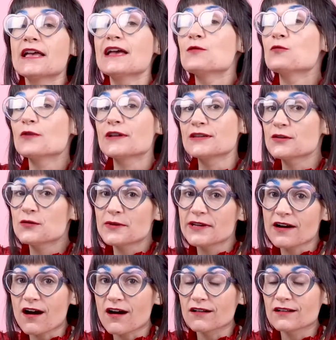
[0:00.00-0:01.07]
And when do
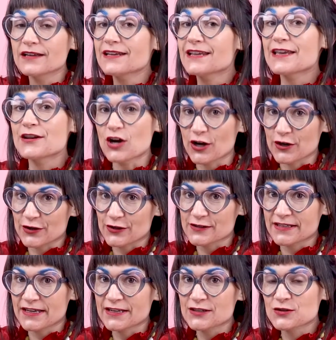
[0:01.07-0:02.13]
we call it an under
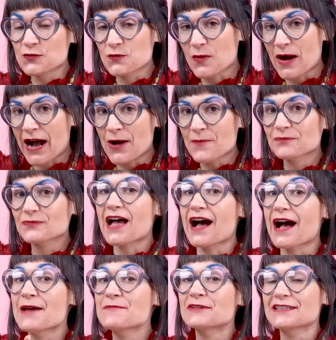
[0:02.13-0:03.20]
stitch? Well,
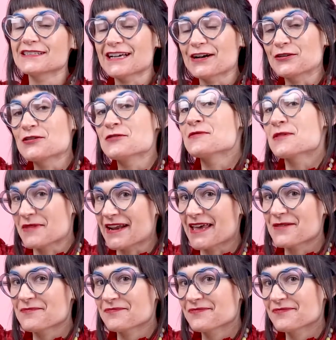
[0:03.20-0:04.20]
I'm gonna tell you in a minute.